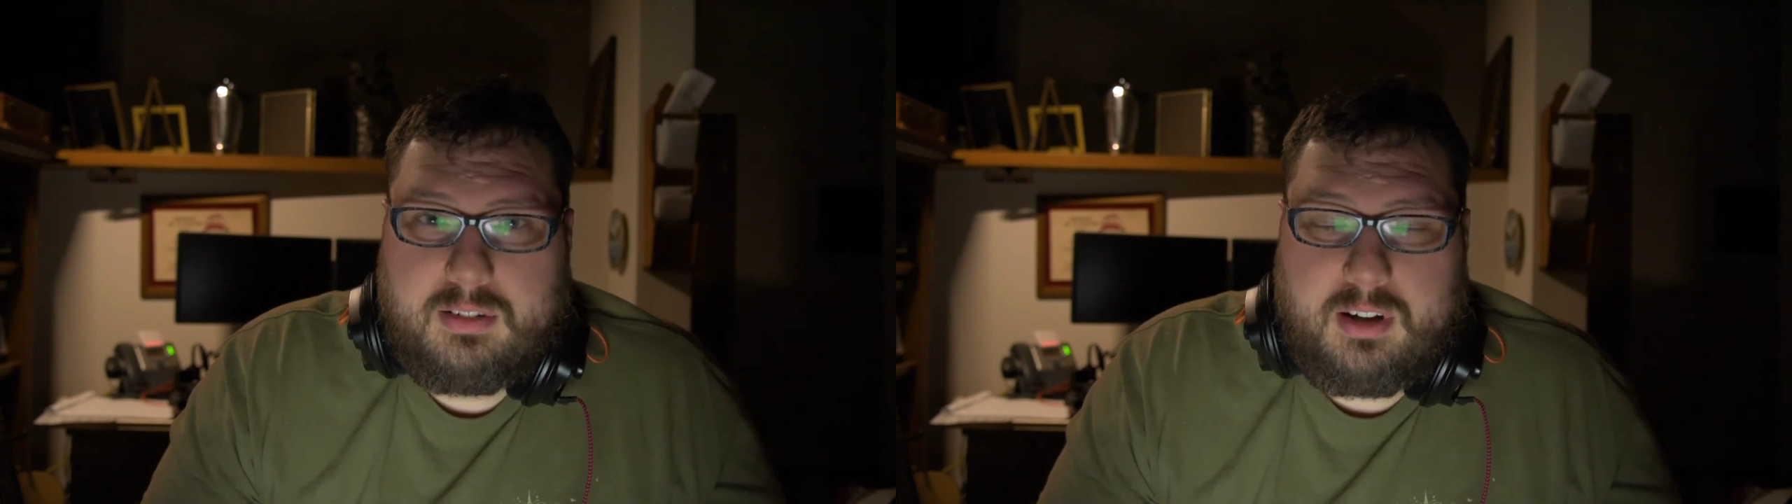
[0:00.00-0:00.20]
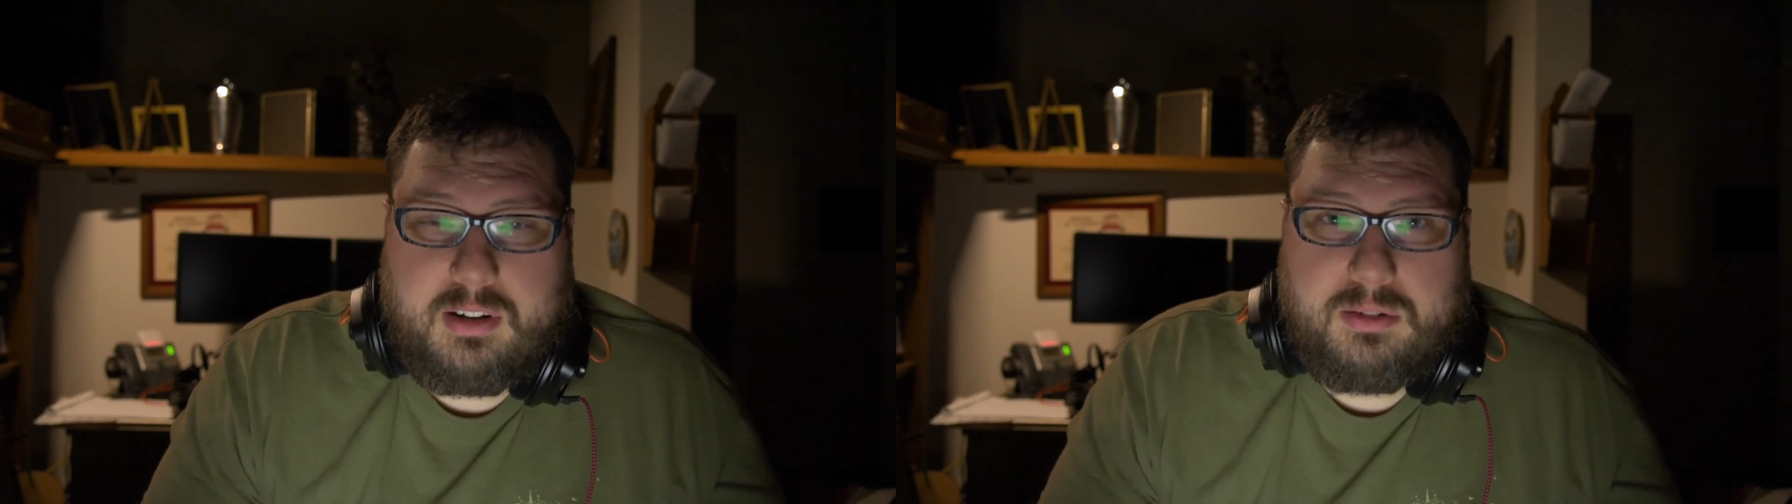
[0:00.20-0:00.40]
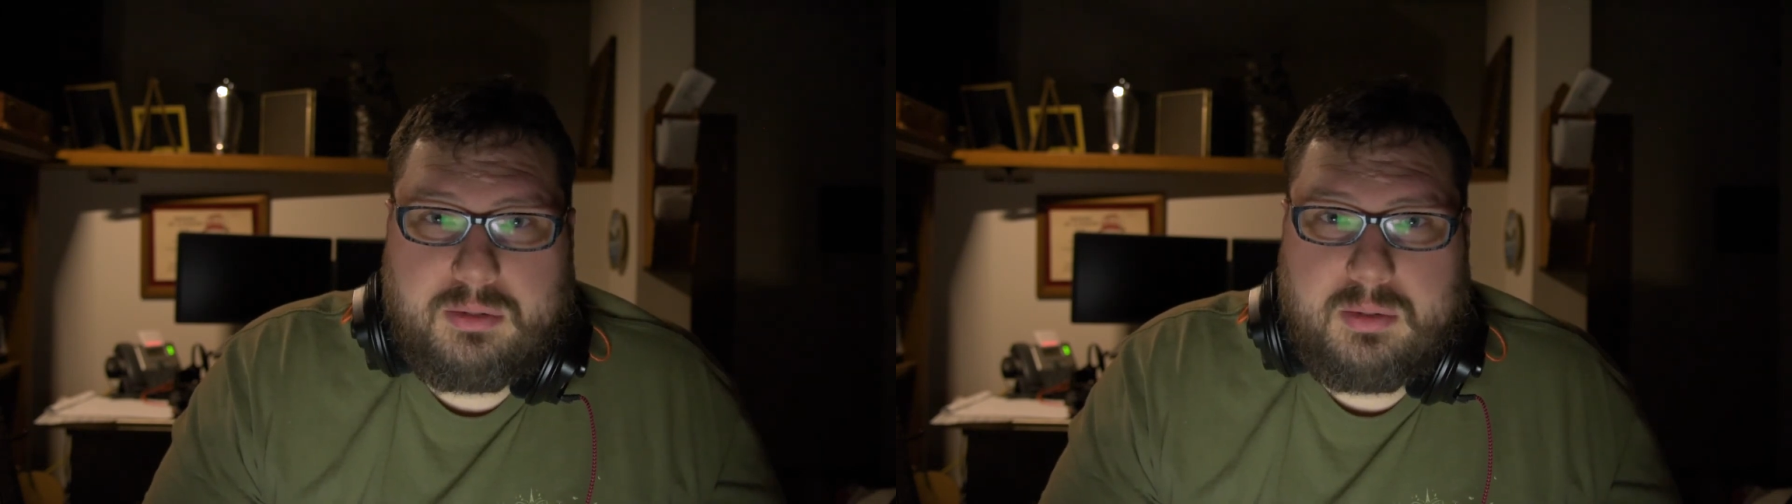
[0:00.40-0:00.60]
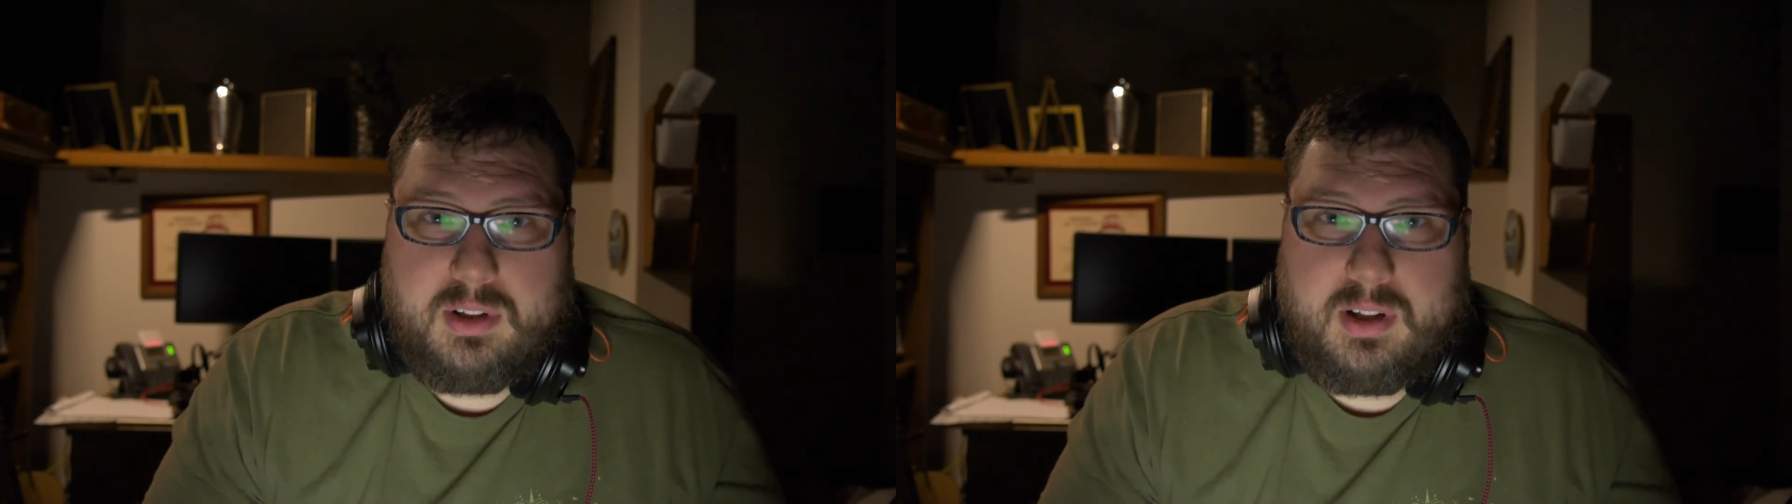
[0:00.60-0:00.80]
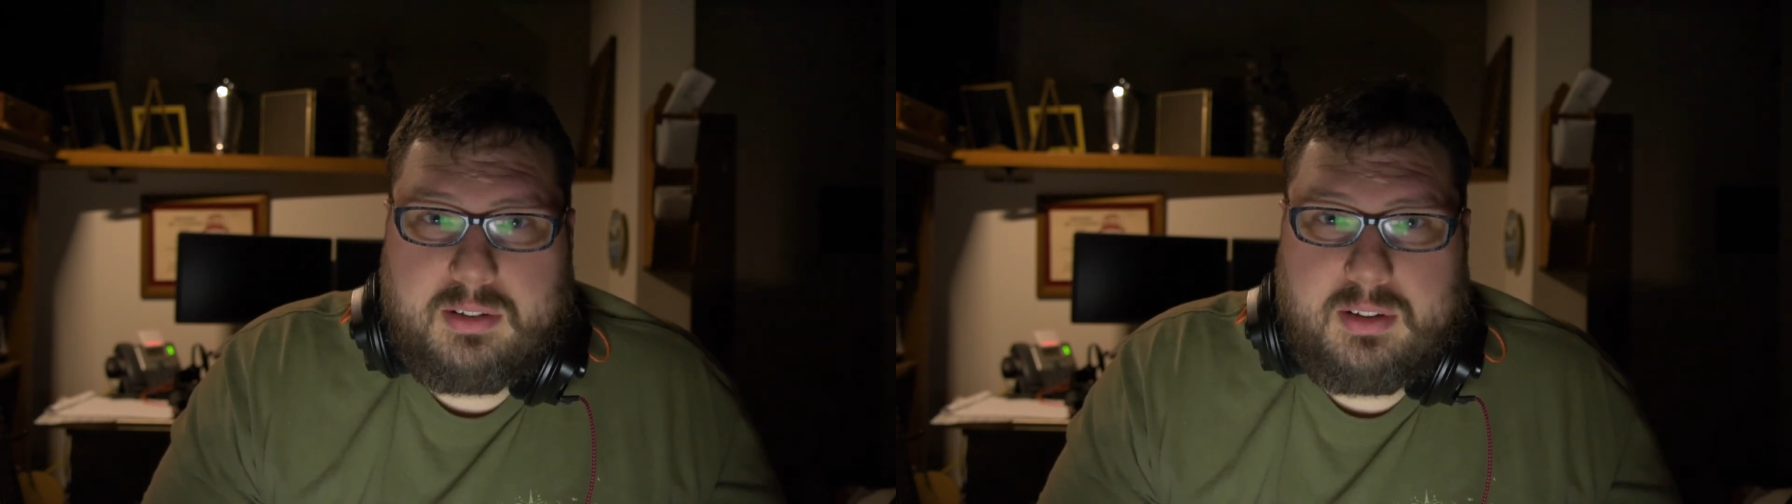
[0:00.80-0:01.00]
God knows when
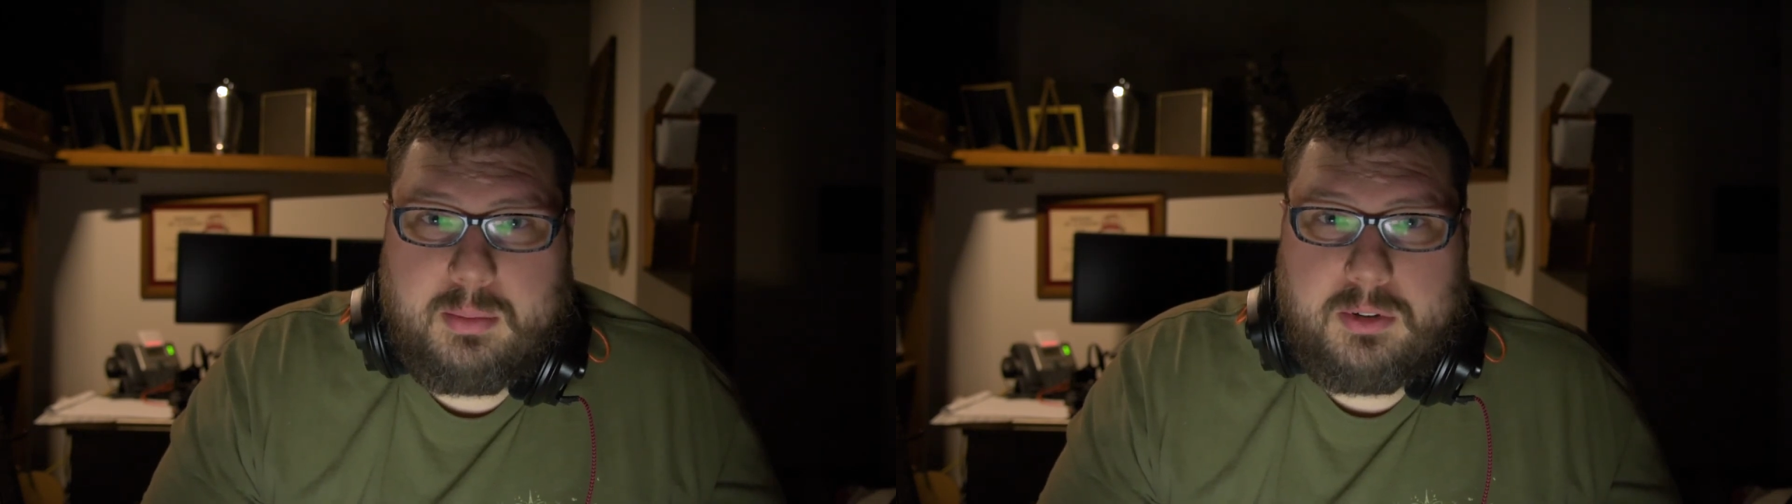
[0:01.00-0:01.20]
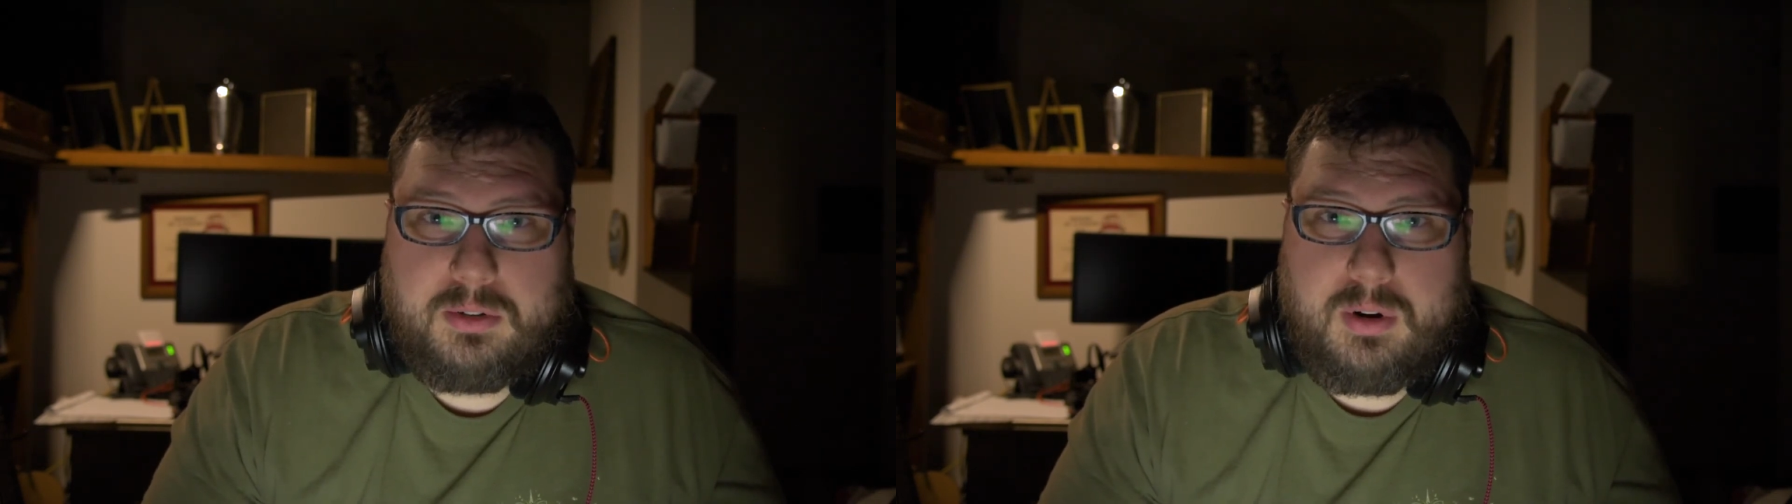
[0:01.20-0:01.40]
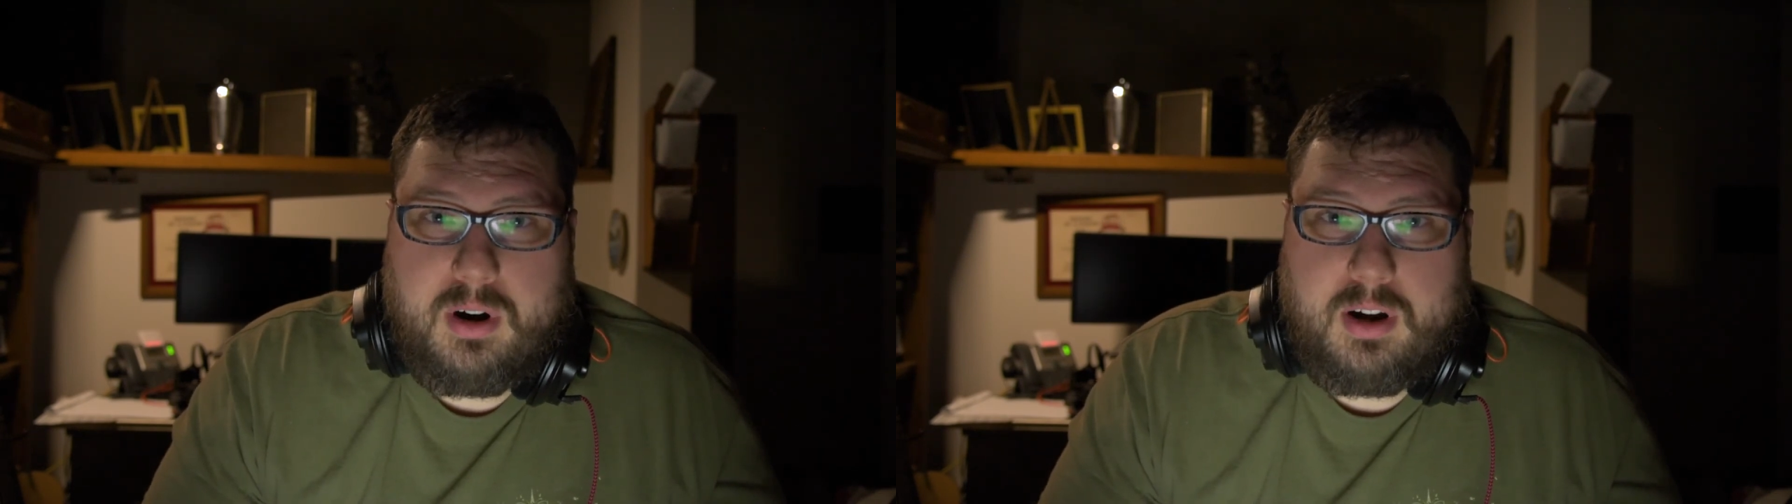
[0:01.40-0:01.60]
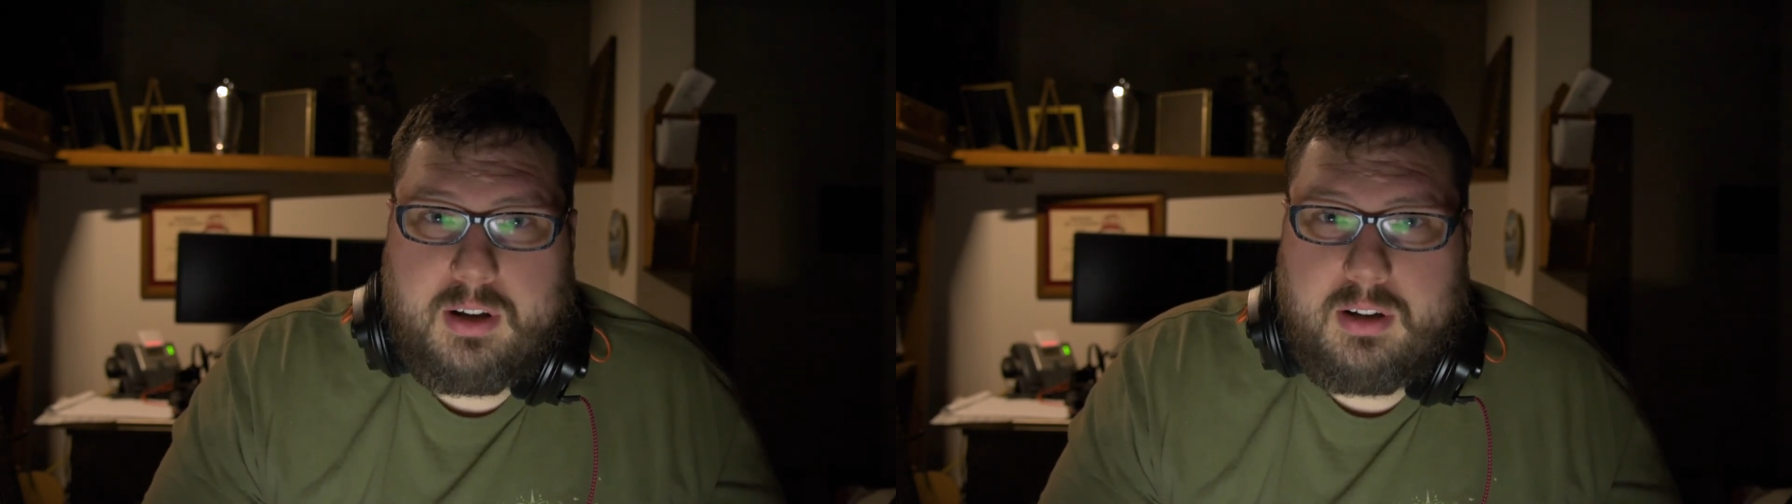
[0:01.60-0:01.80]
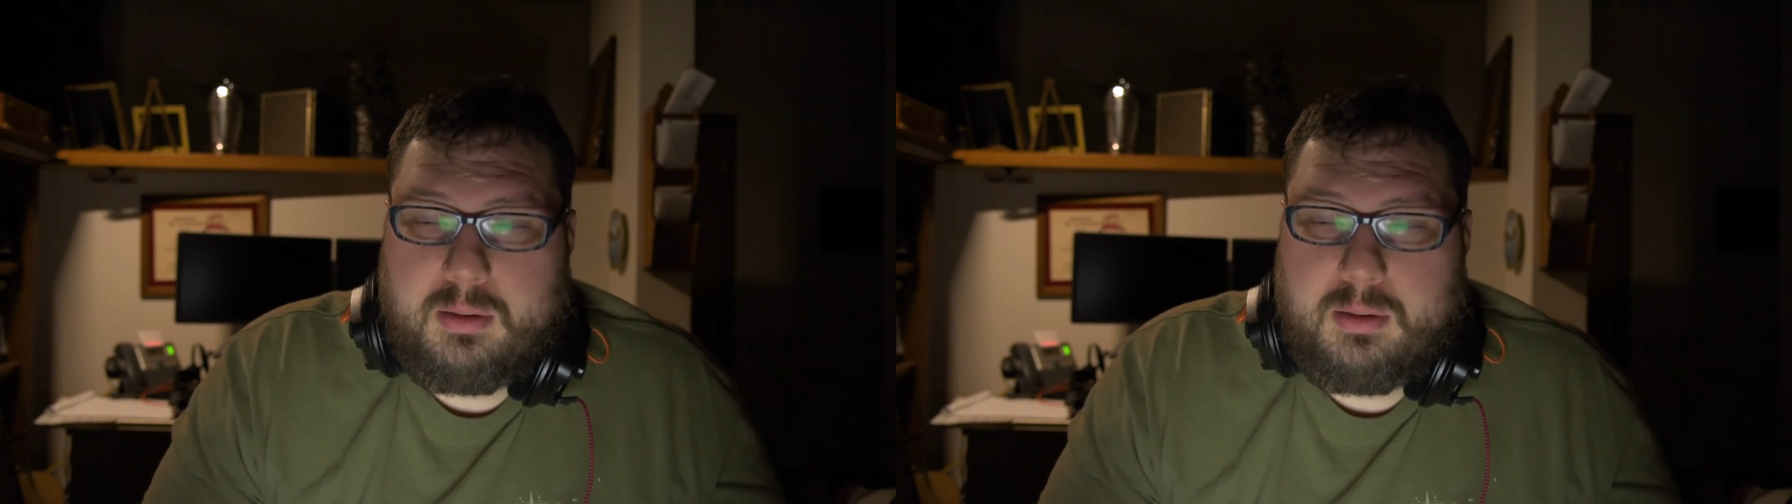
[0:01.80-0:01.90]
the last time I was crying